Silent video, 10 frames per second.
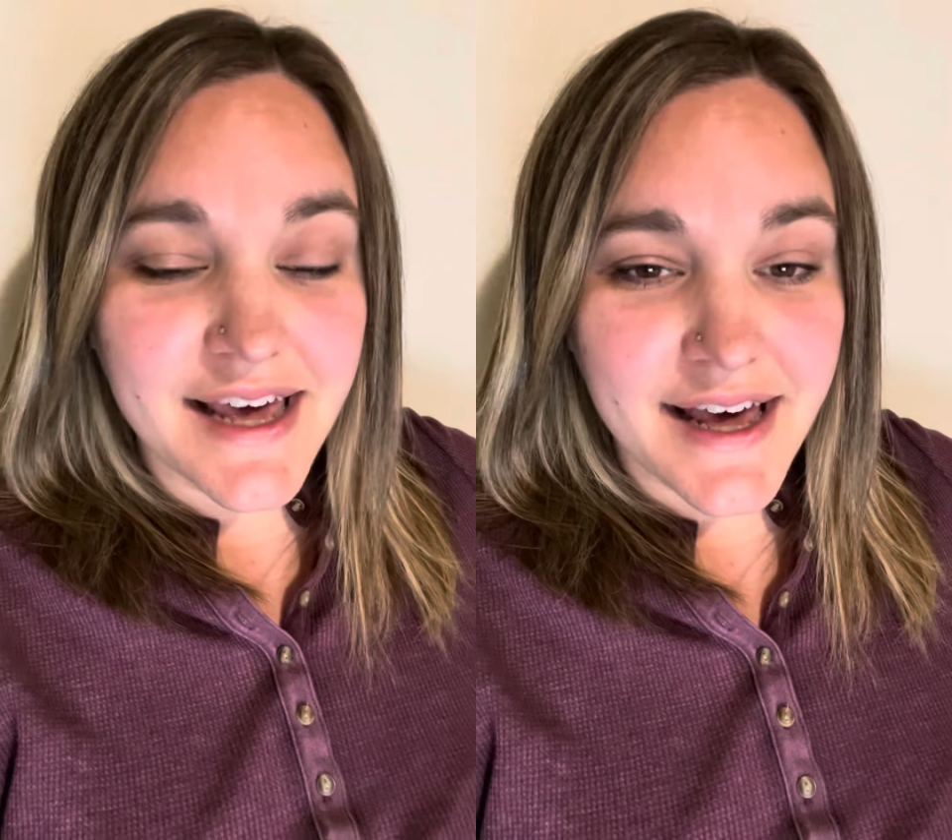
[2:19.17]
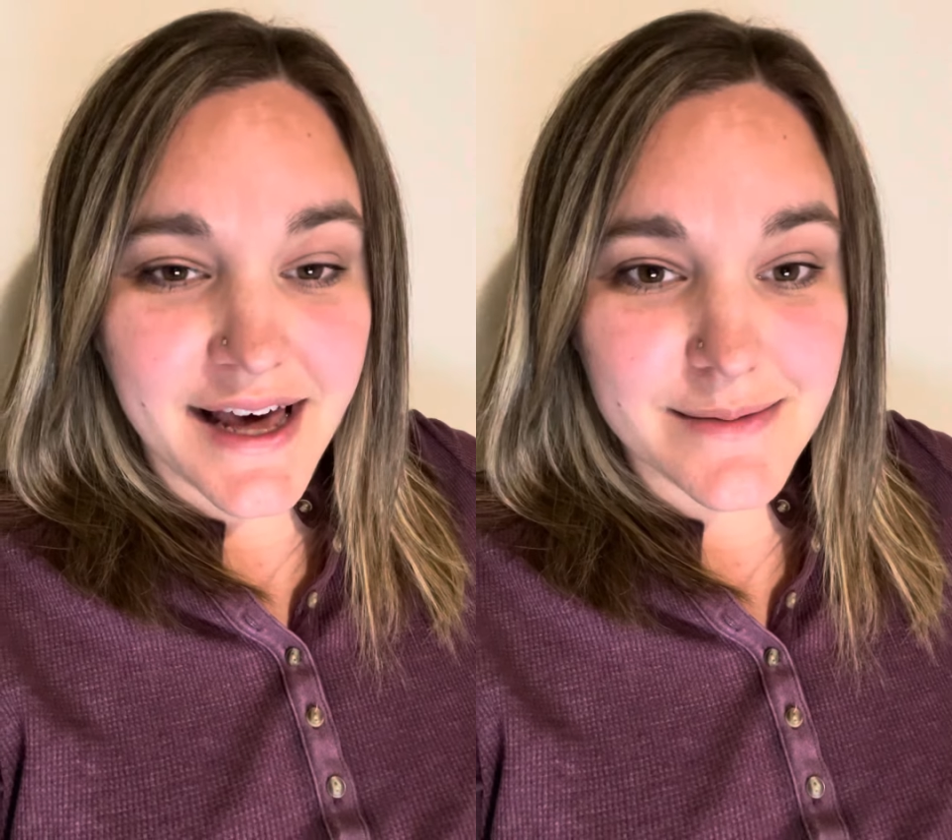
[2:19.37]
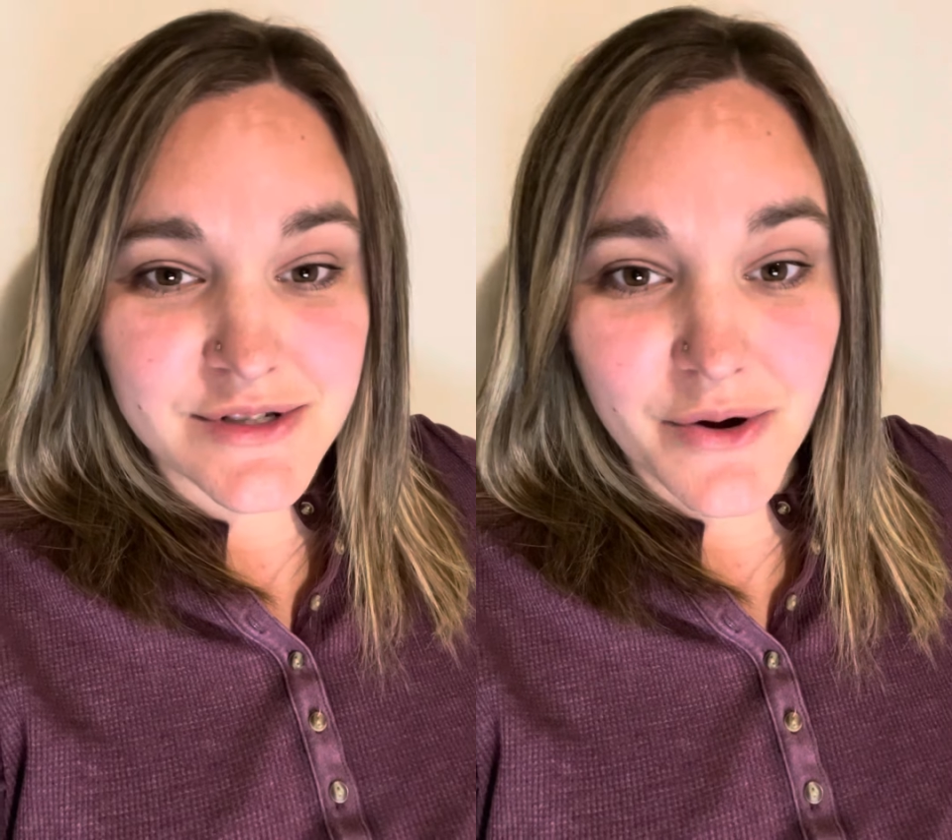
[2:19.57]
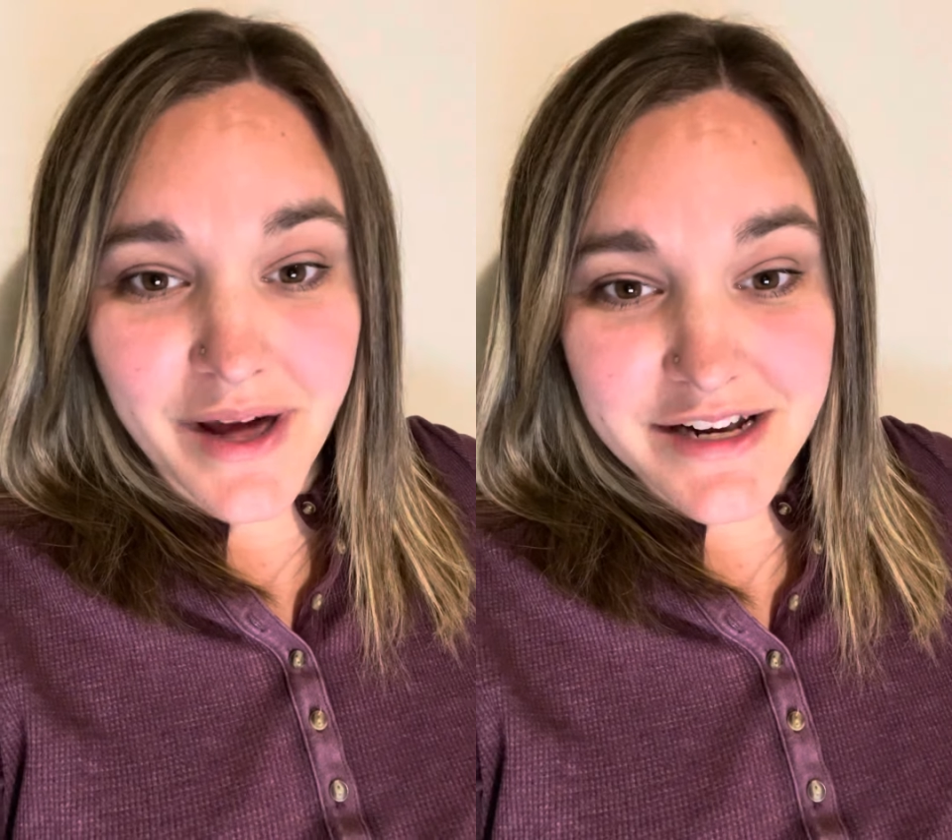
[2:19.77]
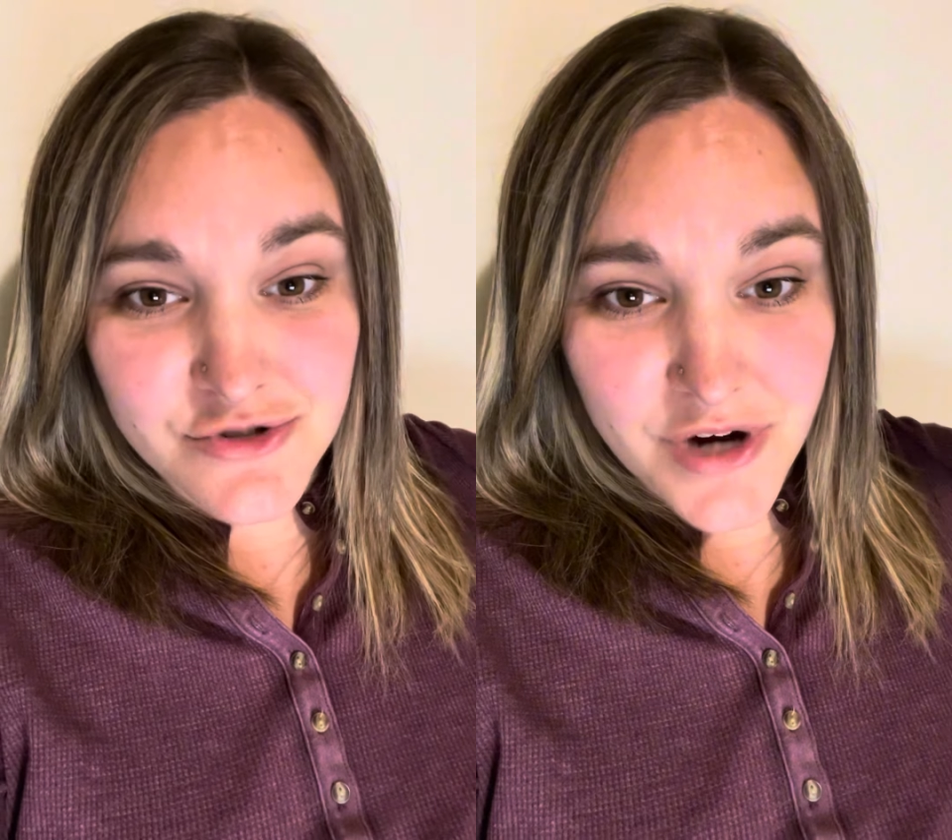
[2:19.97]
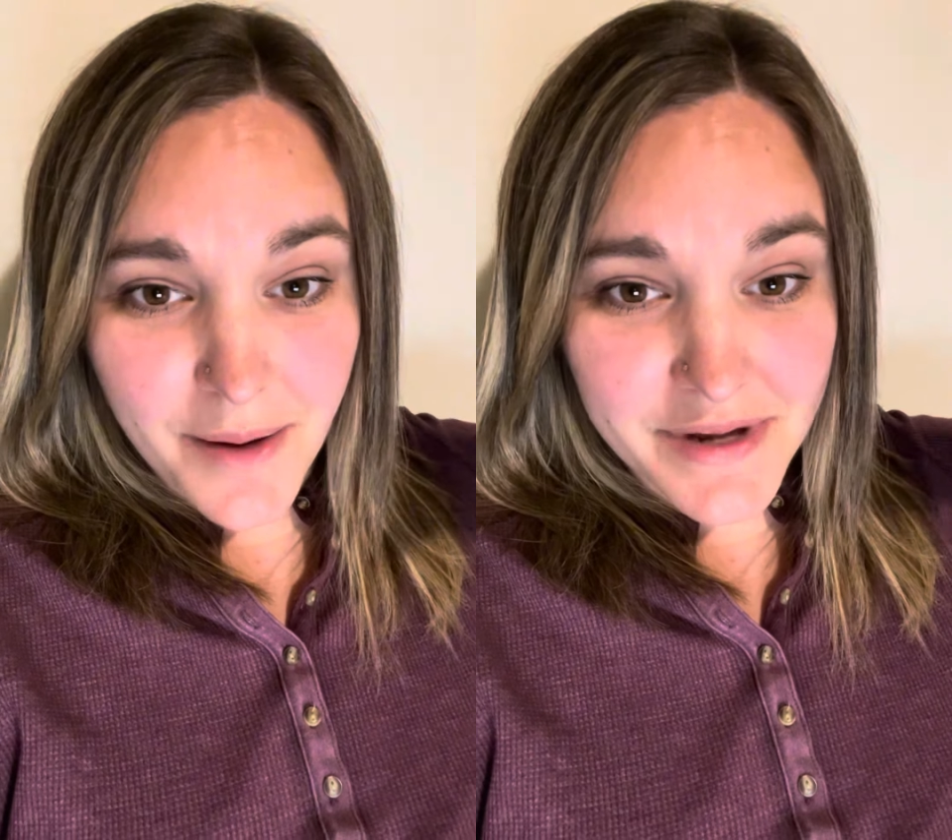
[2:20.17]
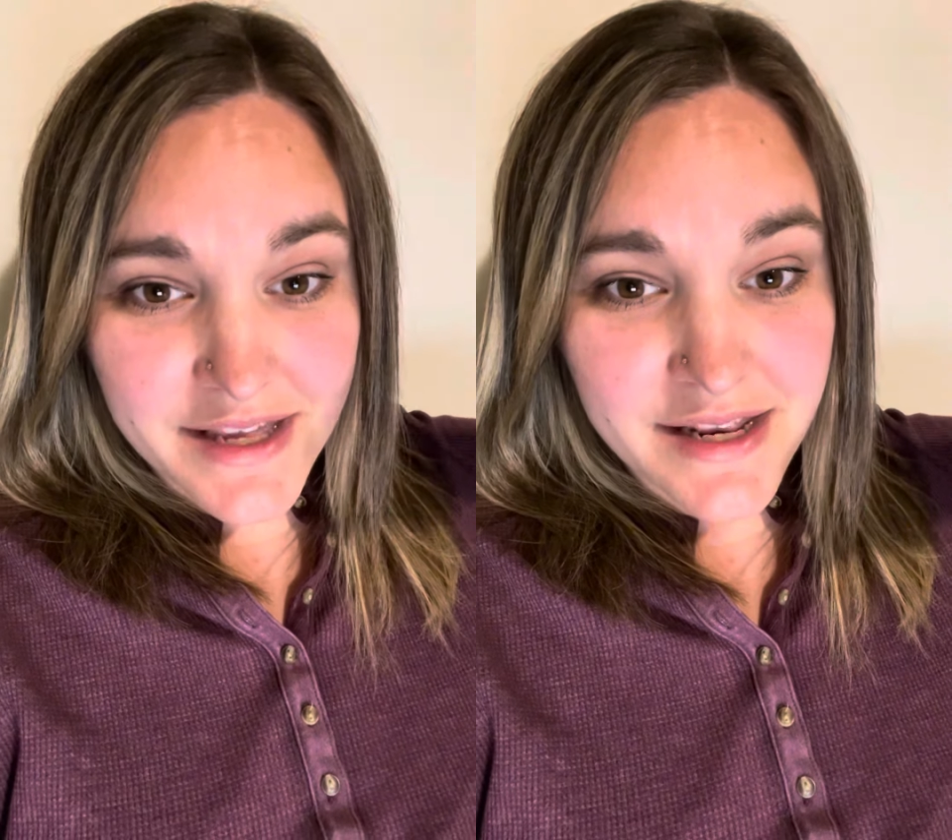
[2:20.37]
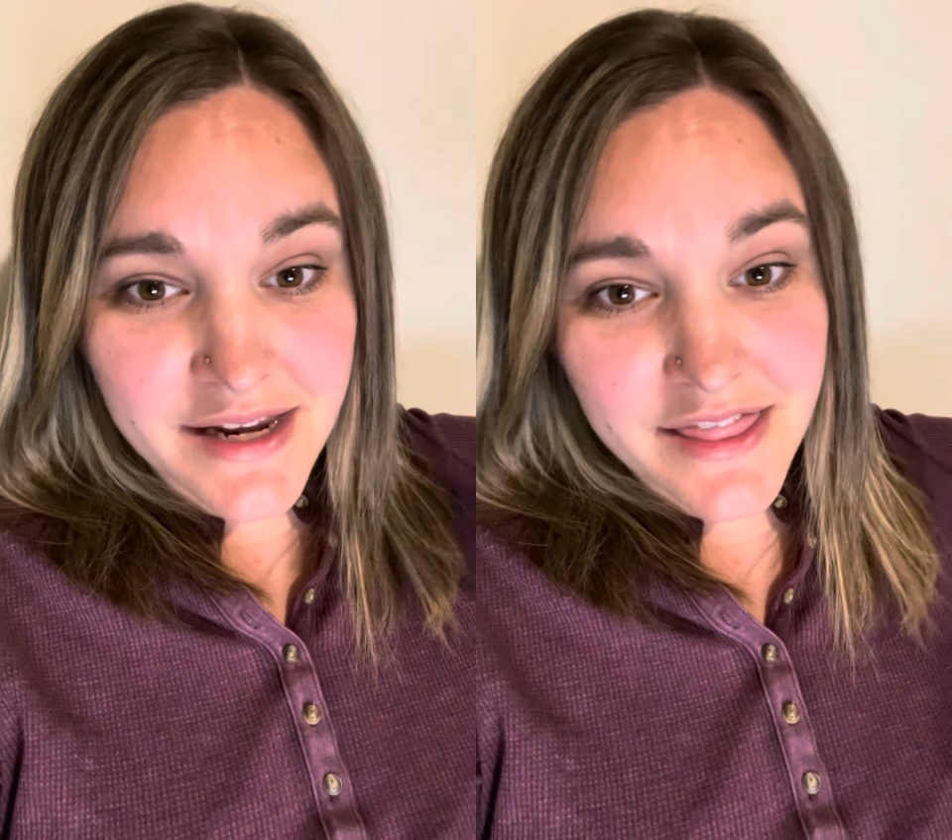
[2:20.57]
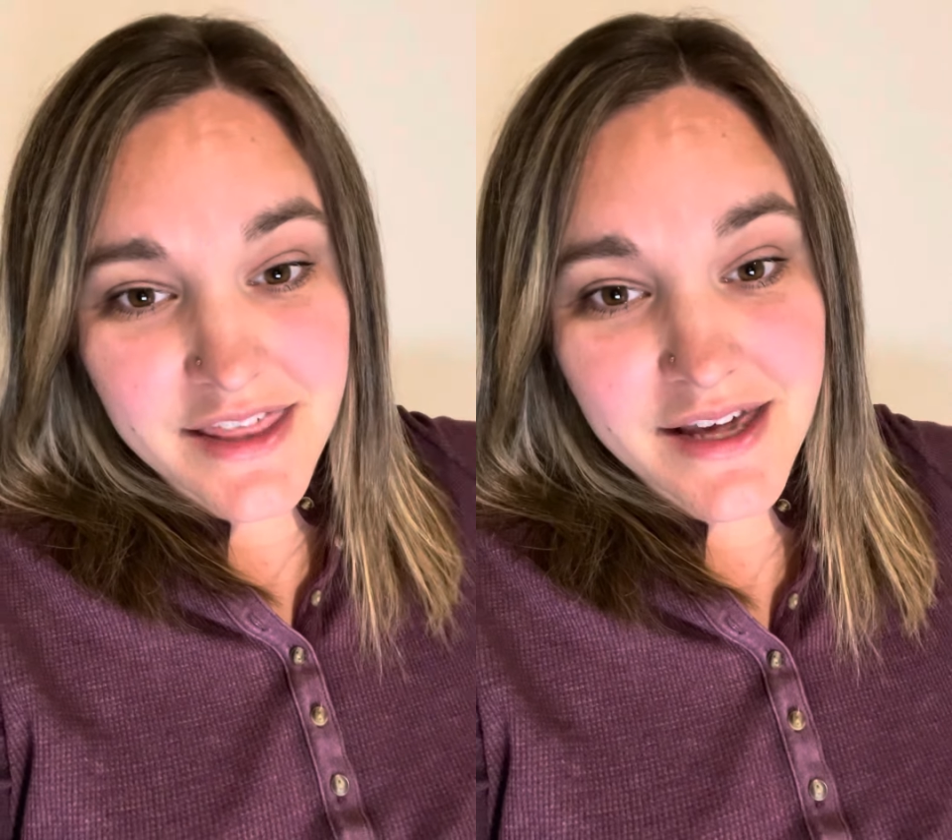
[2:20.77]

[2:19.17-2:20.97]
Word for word: Um, so go ahead and drop in the